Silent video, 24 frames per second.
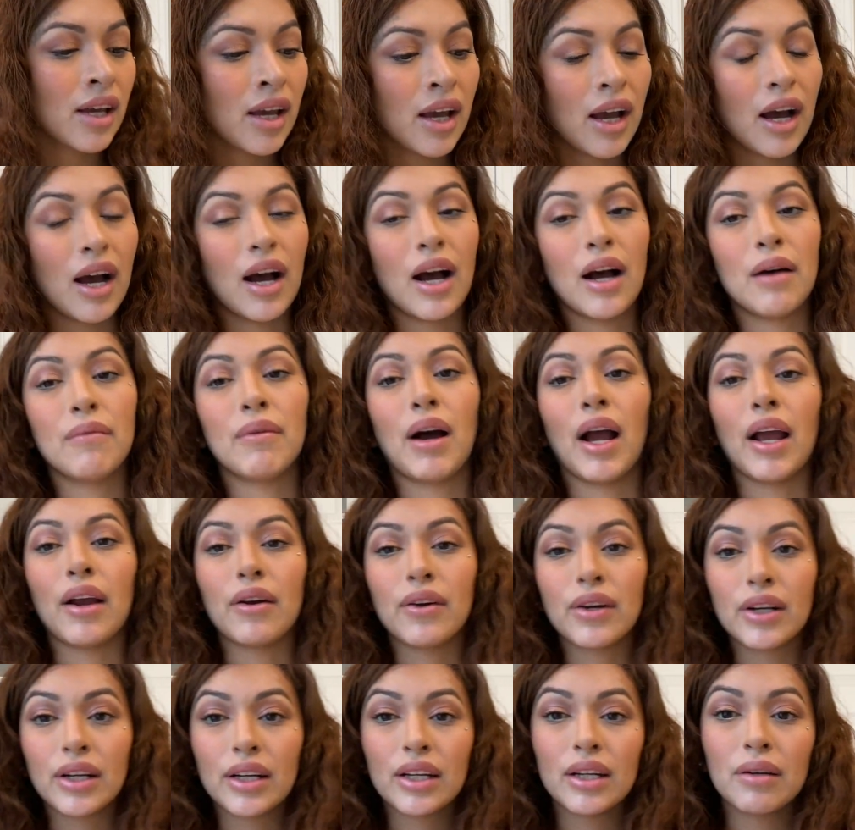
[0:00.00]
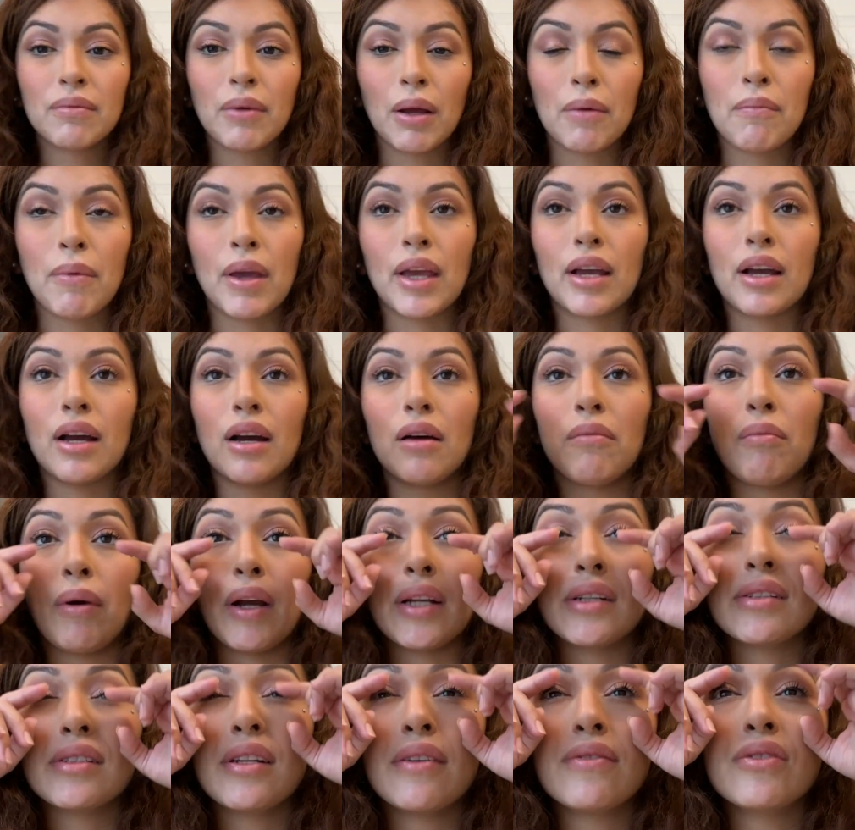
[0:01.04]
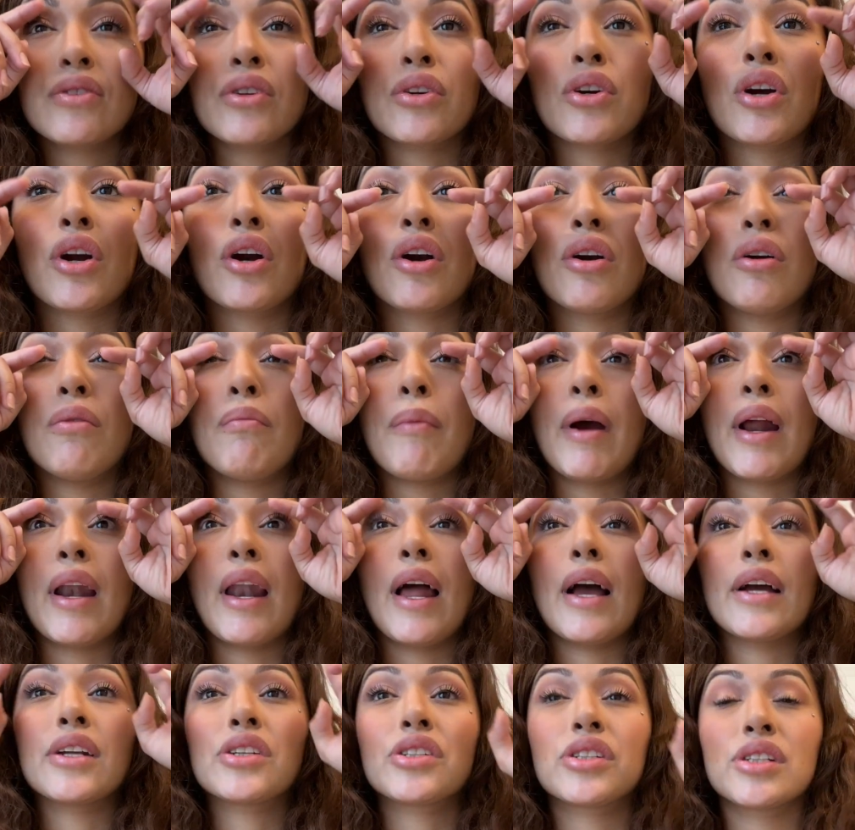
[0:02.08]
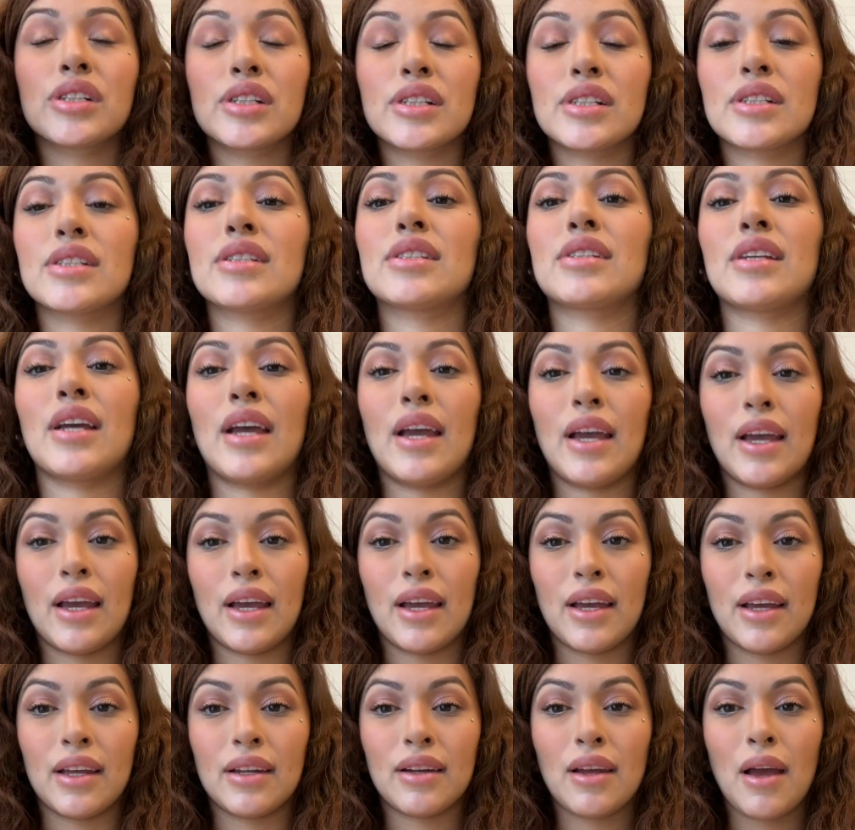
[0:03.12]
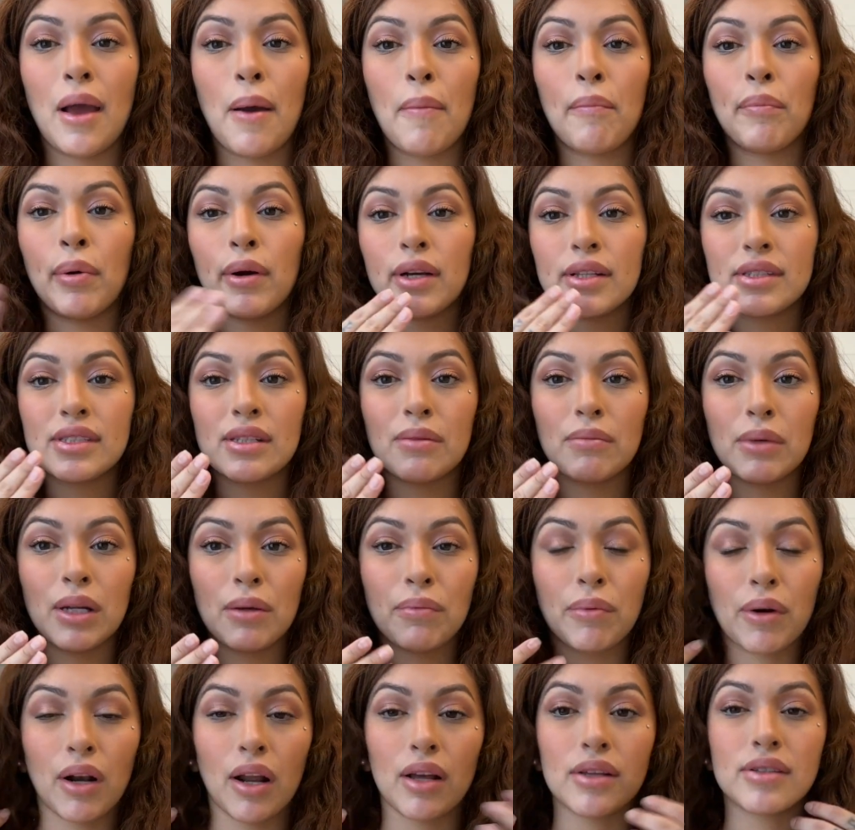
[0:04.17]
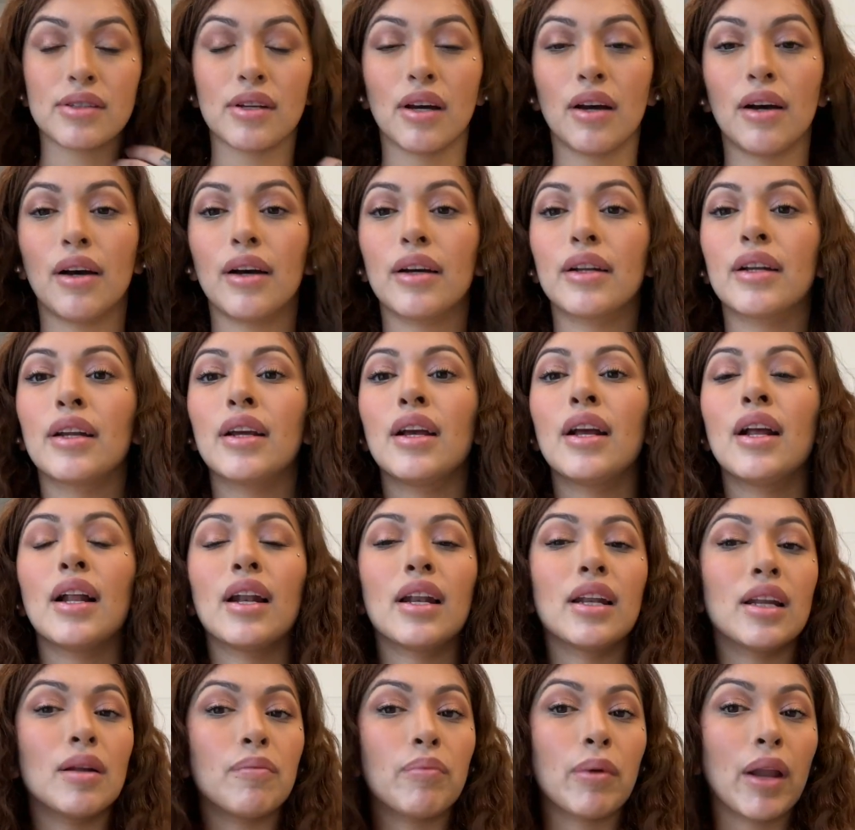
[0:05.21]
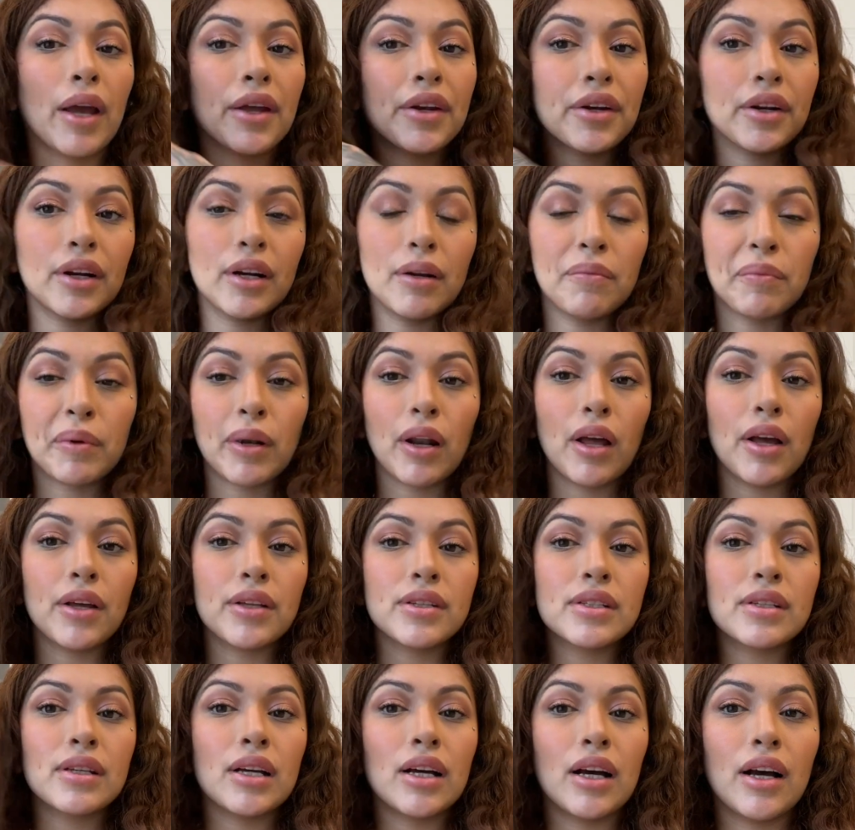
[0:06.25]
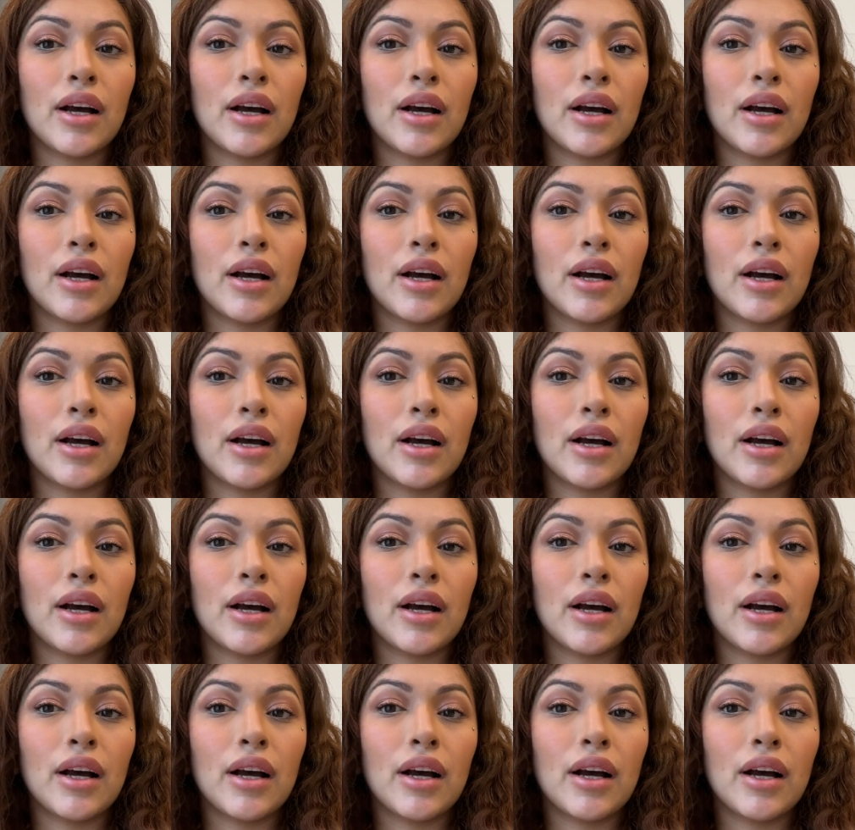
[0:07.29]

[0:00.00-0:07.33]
I already did my makeup. I just have to curl my lashes and put some lip gloss on, lip liner and lip gloss.